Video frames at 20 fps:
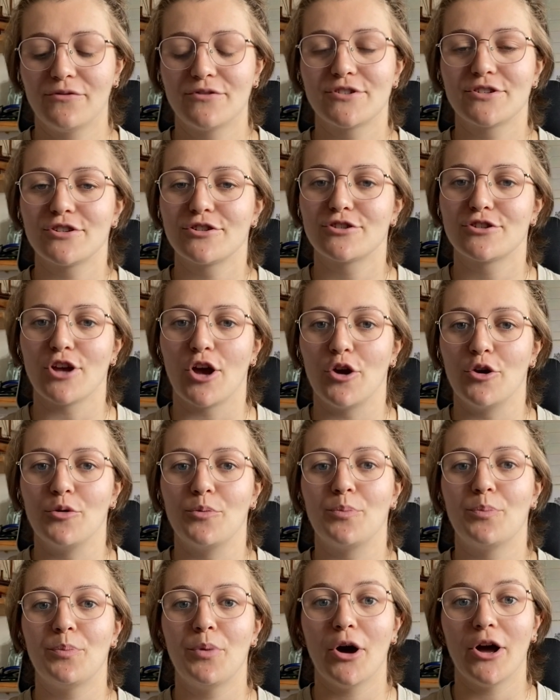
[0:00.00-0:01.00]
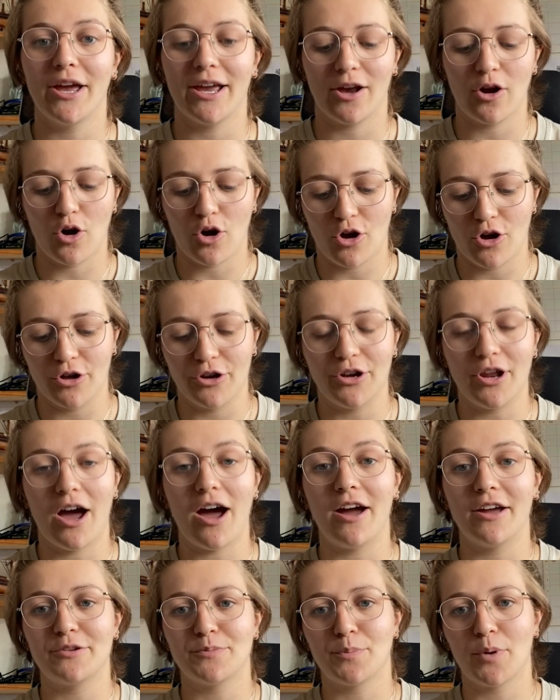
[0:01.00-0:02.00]
So
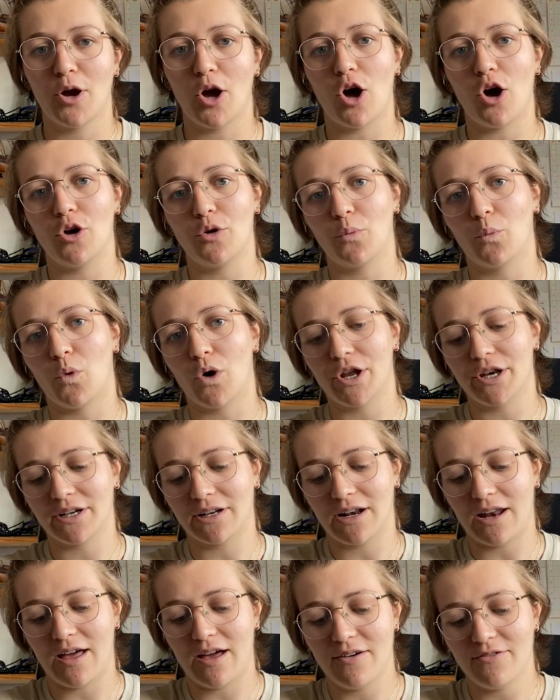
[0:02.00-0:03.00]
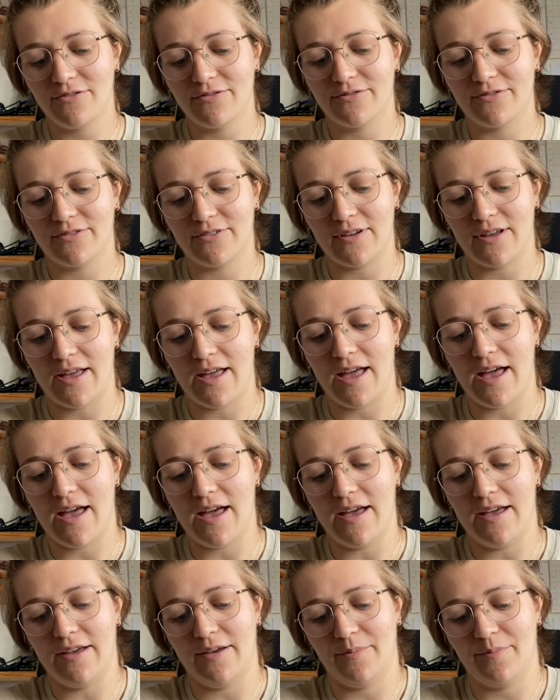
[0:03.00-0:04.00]
I'd put on one glove,
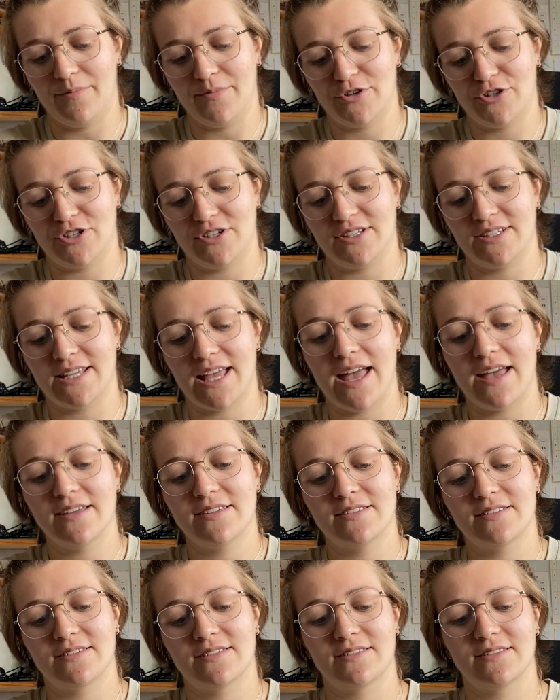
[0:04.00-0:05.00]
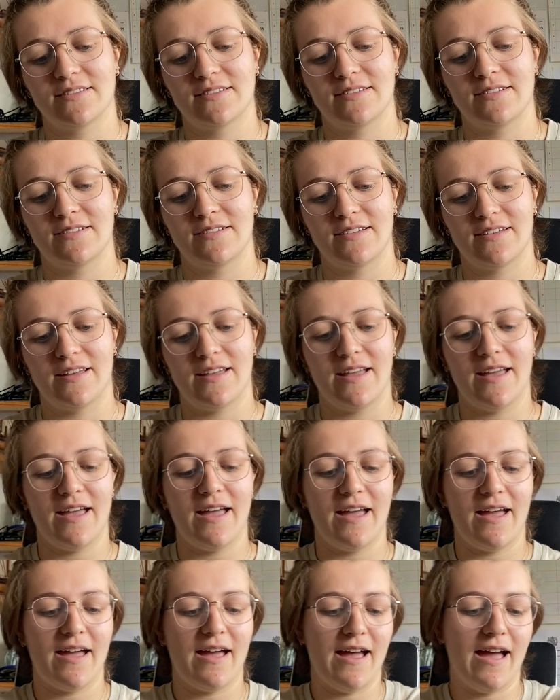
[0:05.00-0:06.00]
she says,
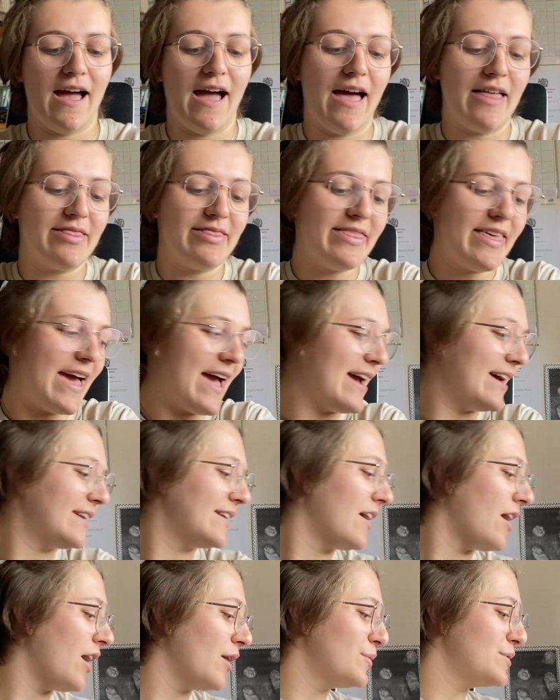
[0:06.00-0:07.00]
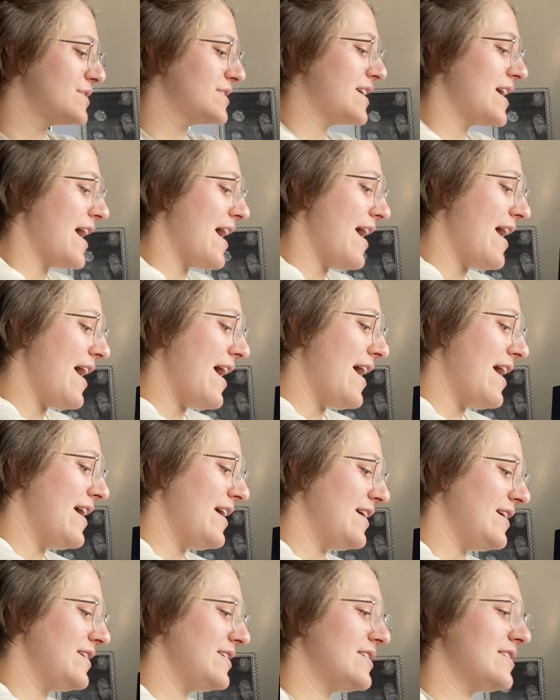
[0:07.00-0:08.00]
and then I would get
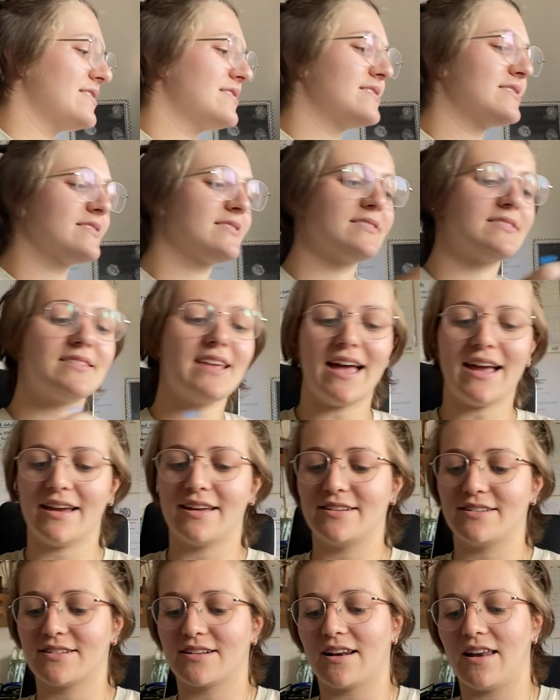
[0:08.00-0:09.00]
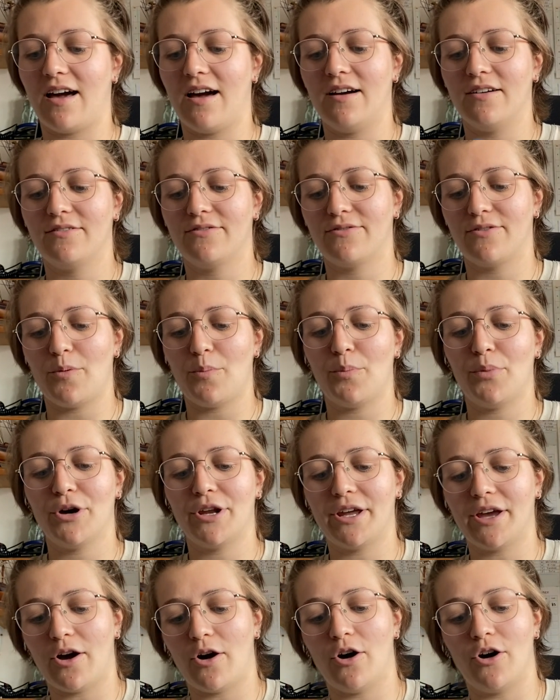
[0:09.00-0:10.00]
a second glove, put
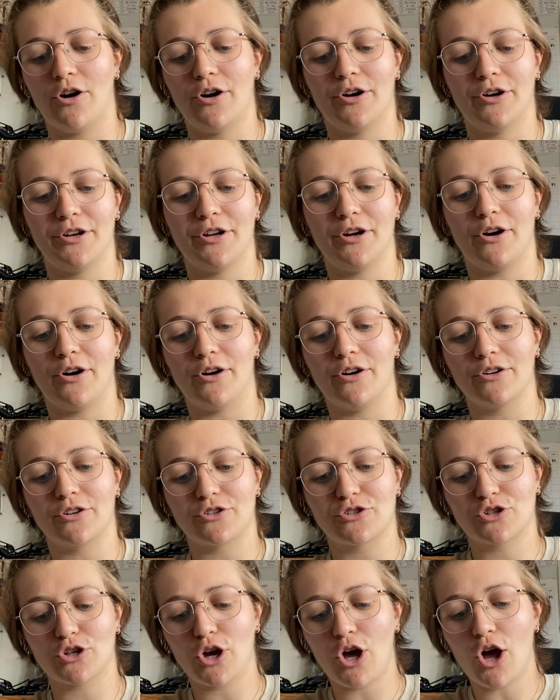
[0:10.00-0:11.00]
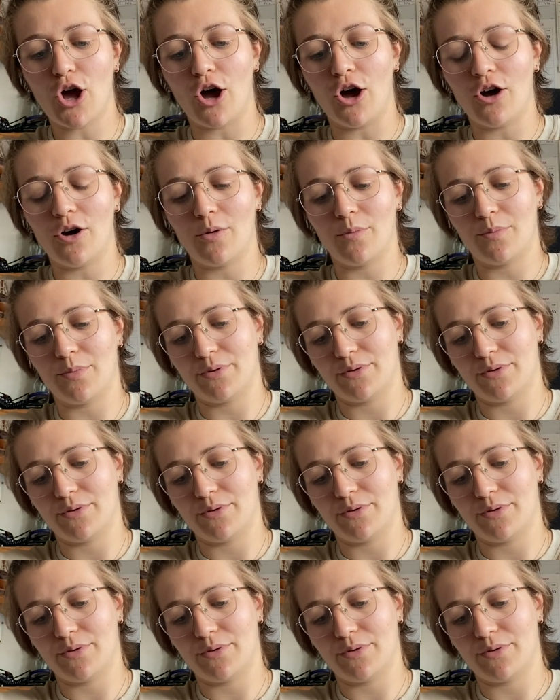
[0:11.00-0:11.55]
it on top,